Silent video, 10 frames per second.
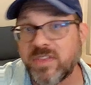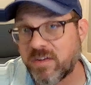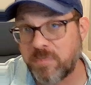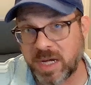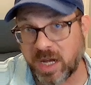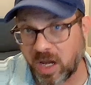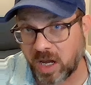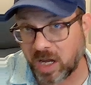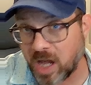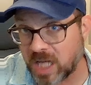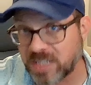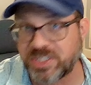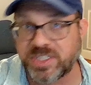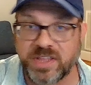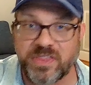that have been
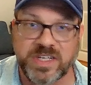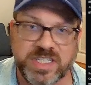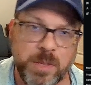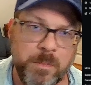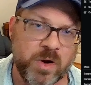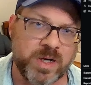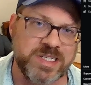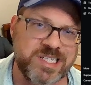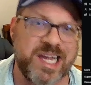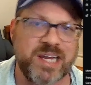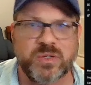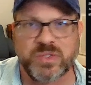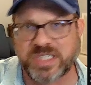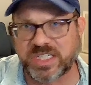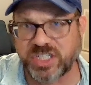launched this market cycle,
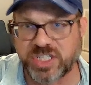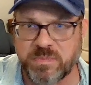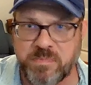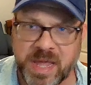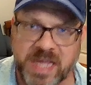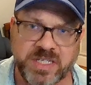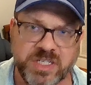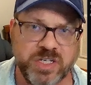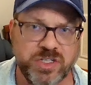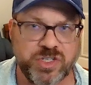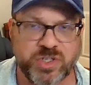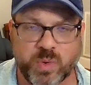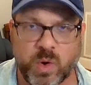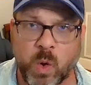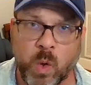such as Base,
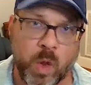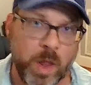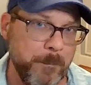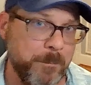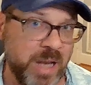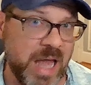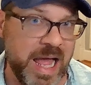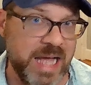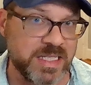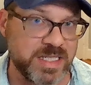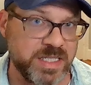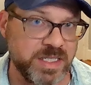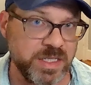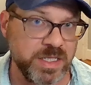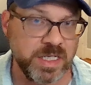Scroll, Blast,
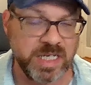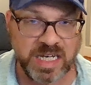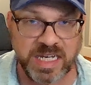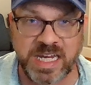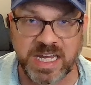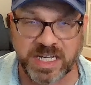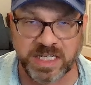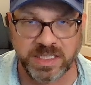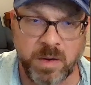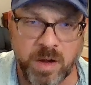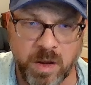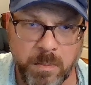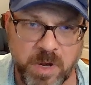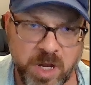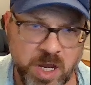Linea, and
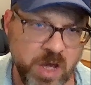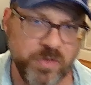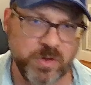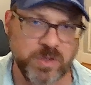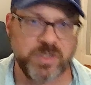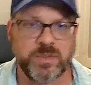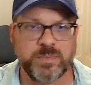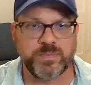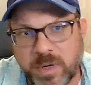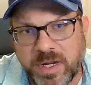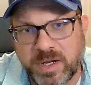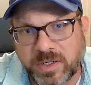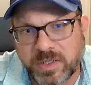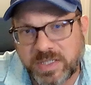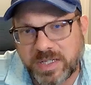many others. But
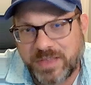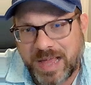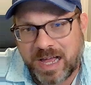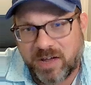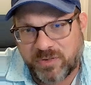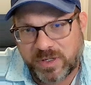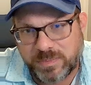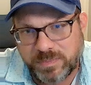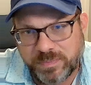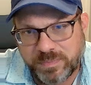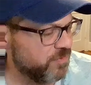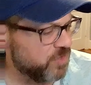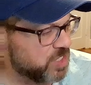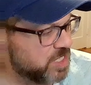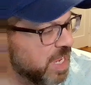here's the alpha. And if
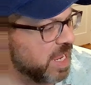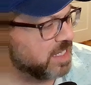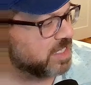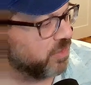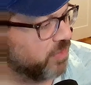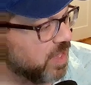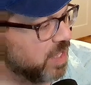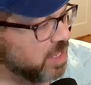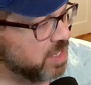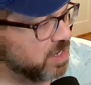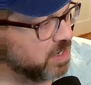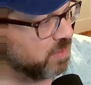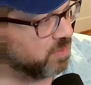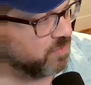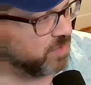you stay till the end of the